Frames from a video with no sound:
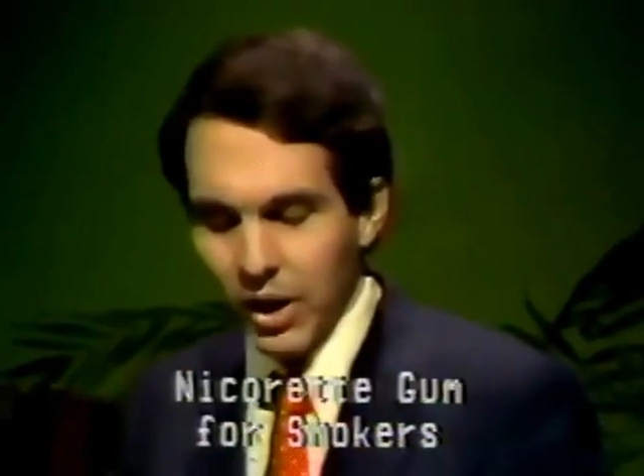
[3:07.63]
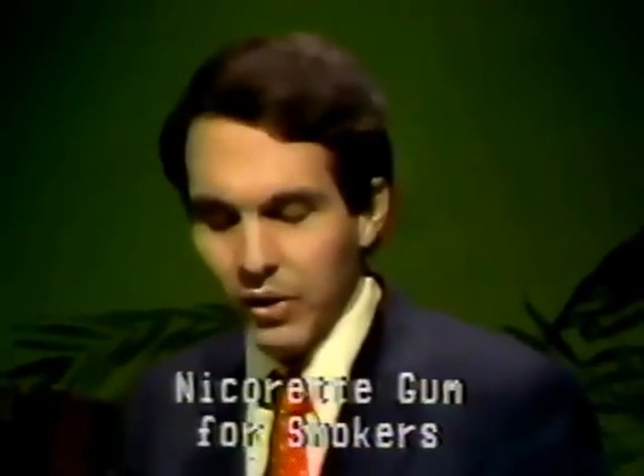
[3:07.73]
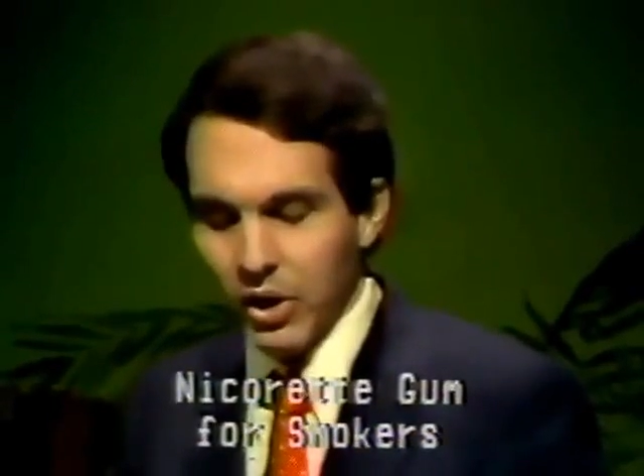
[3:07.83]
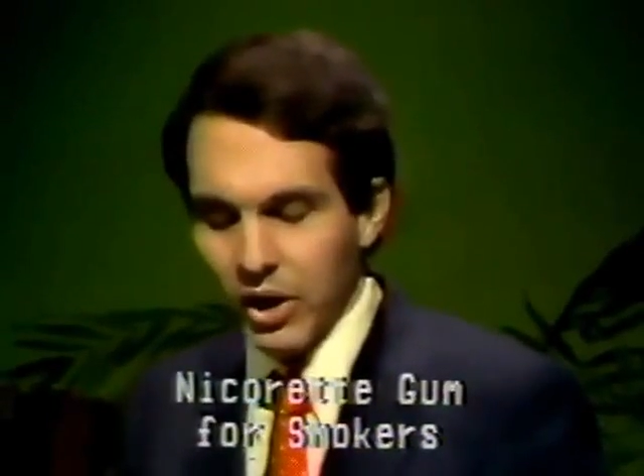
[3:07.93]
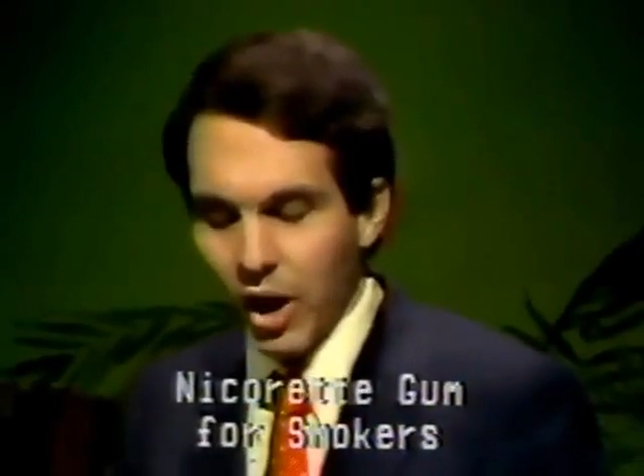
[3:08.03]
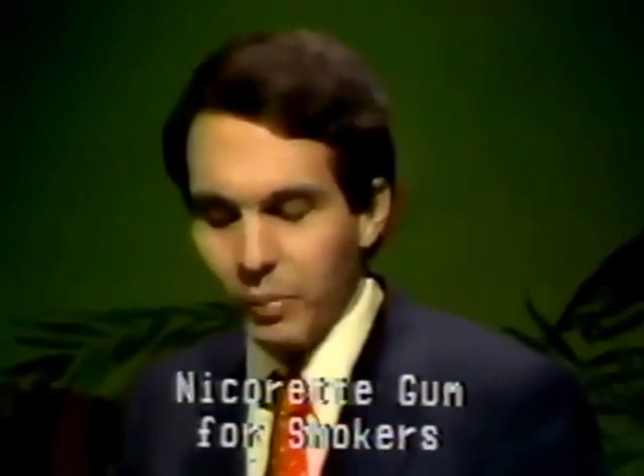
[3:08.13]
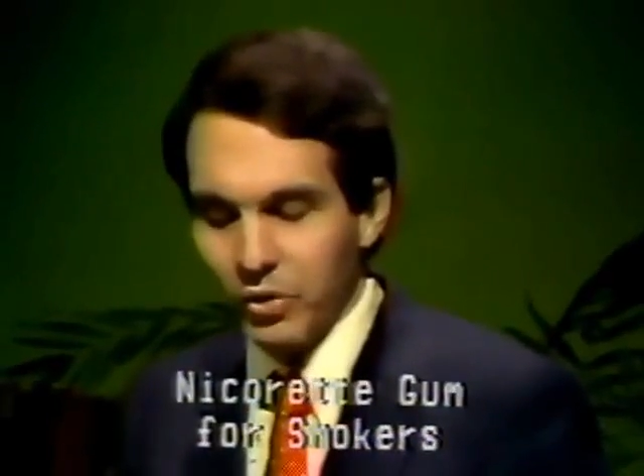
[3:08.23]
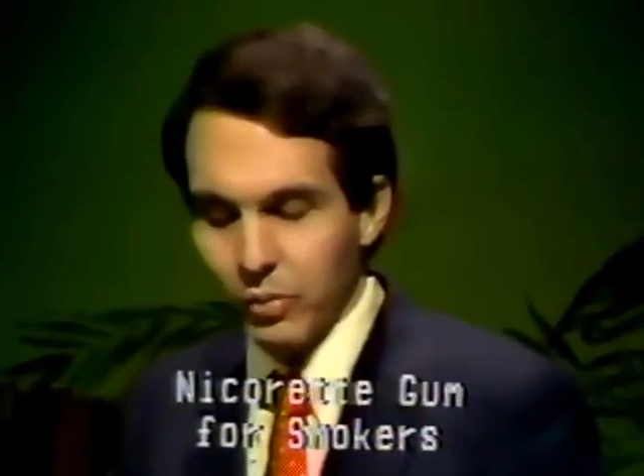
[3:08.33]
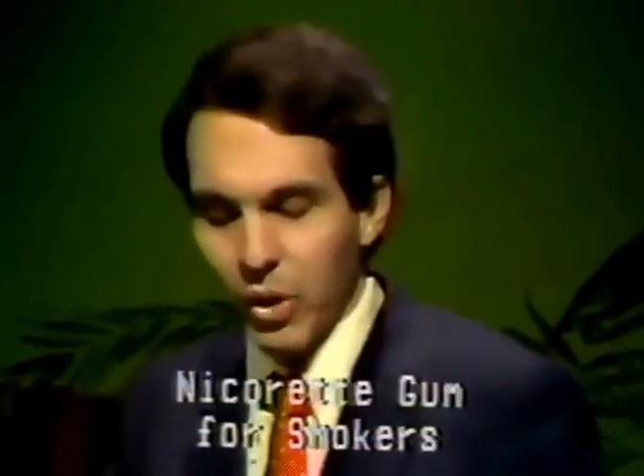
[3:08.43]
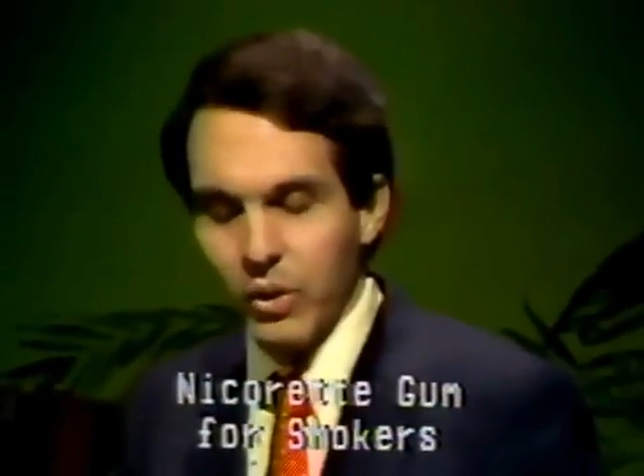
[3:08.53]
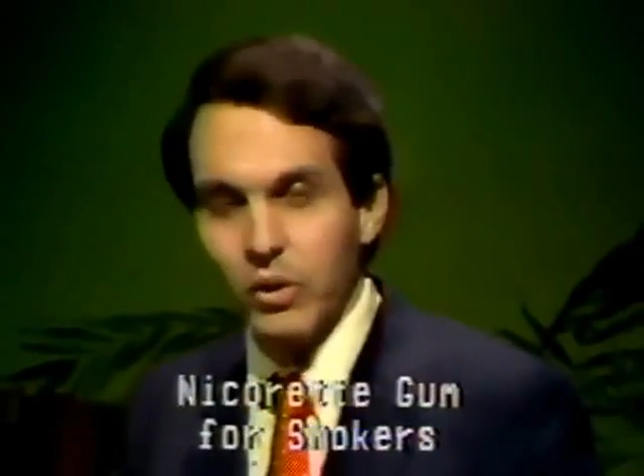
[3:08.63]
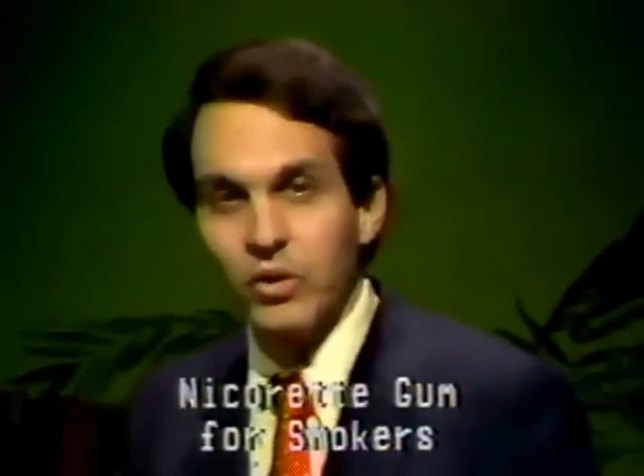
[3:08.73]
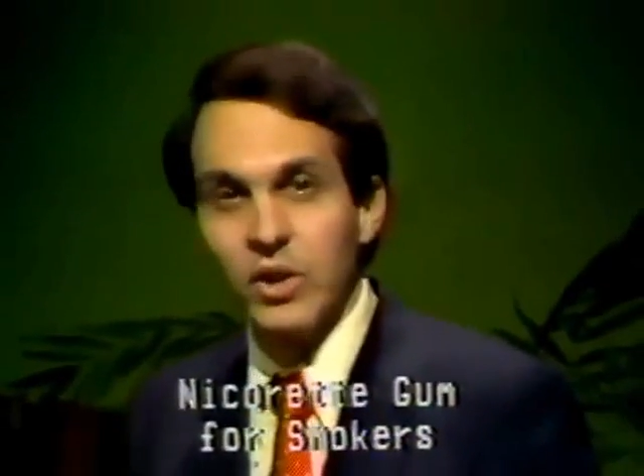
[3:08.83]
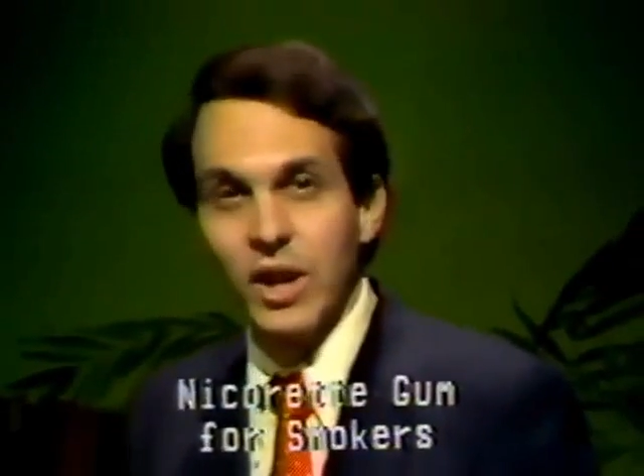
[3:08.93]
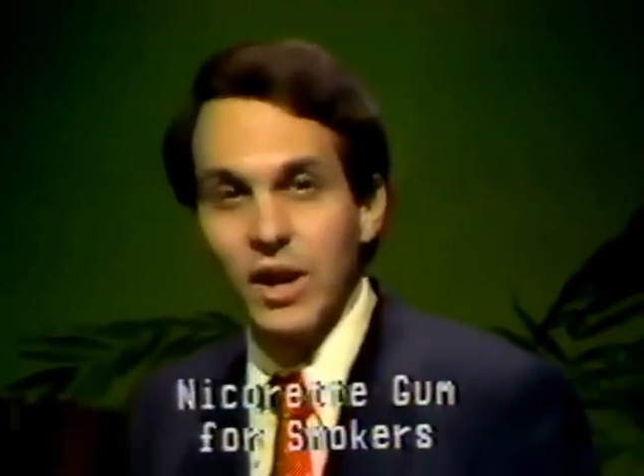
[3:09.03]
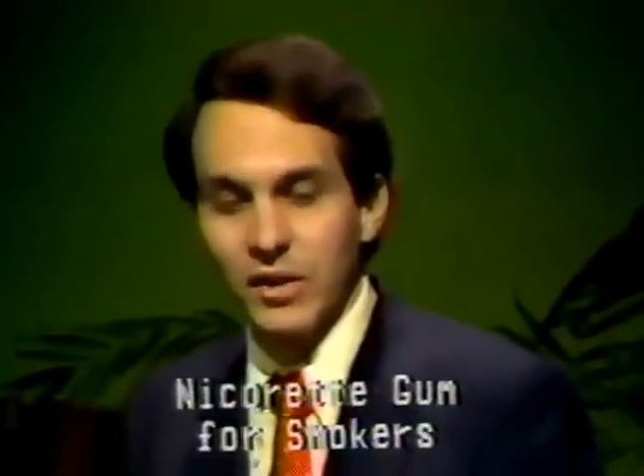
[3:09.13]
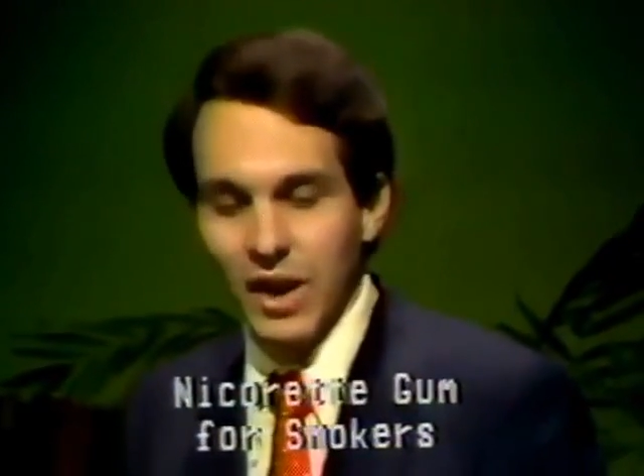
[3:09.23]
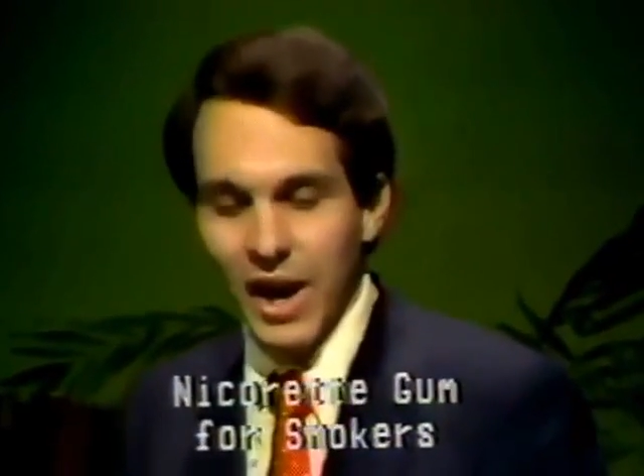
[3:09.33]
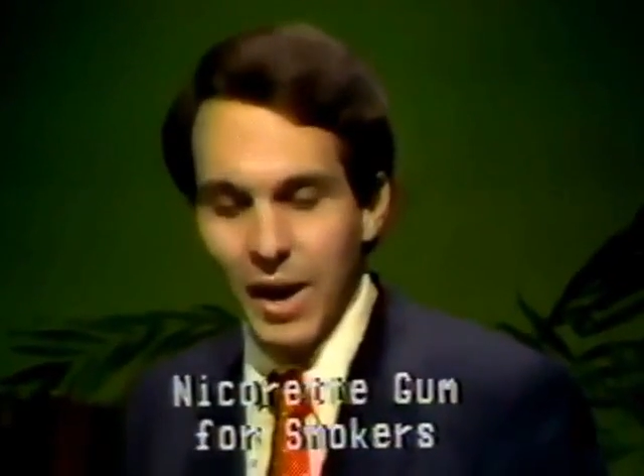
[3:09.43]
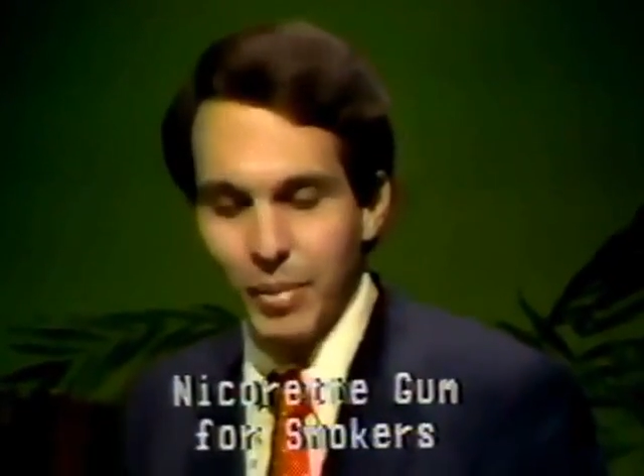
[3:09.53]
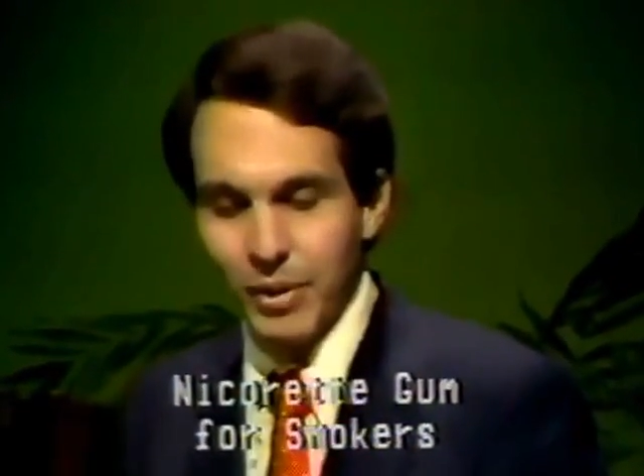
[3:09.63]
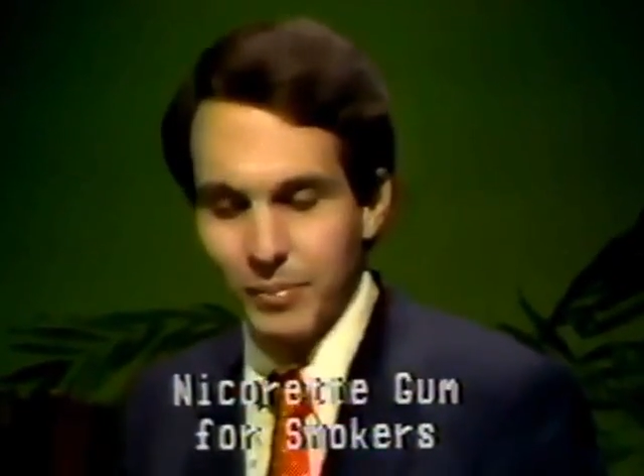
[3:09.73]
that could help smokers kick the habit.